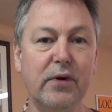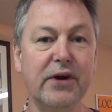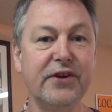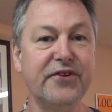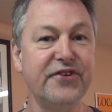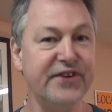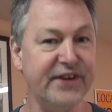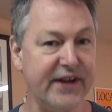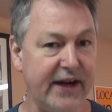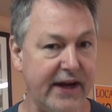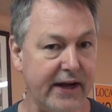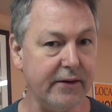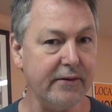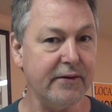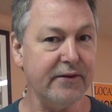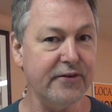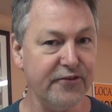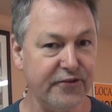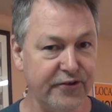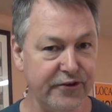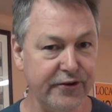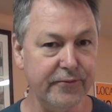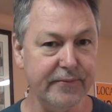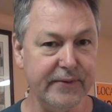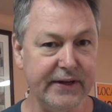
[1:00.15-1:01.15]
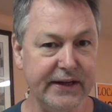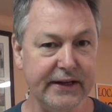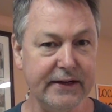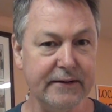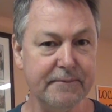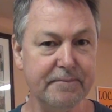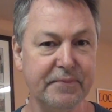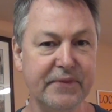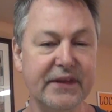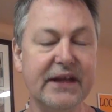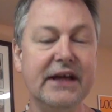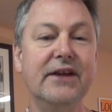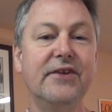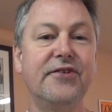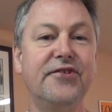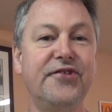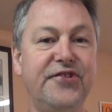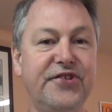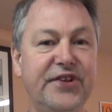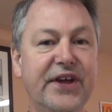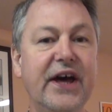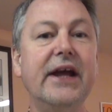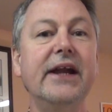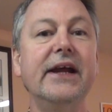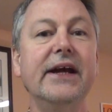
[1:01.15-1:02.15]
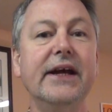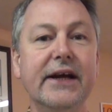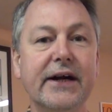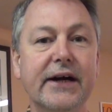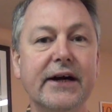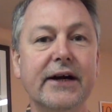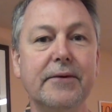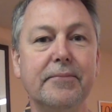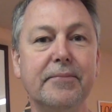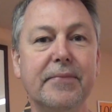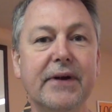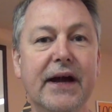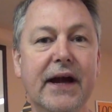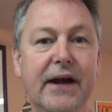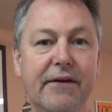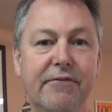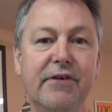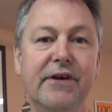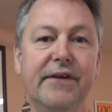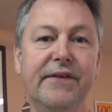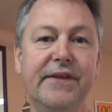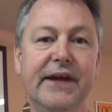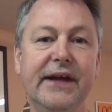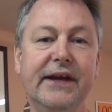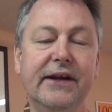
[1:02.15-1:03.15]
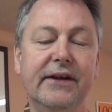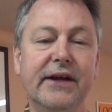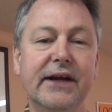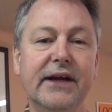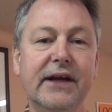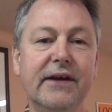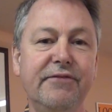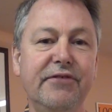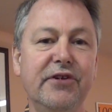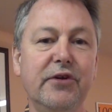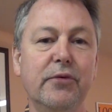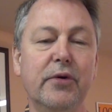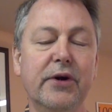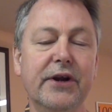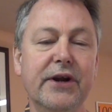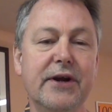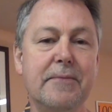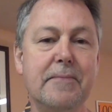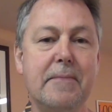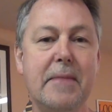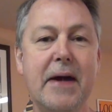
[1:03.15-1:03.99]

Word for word: What's time consuming is setting up everything. Like if you want to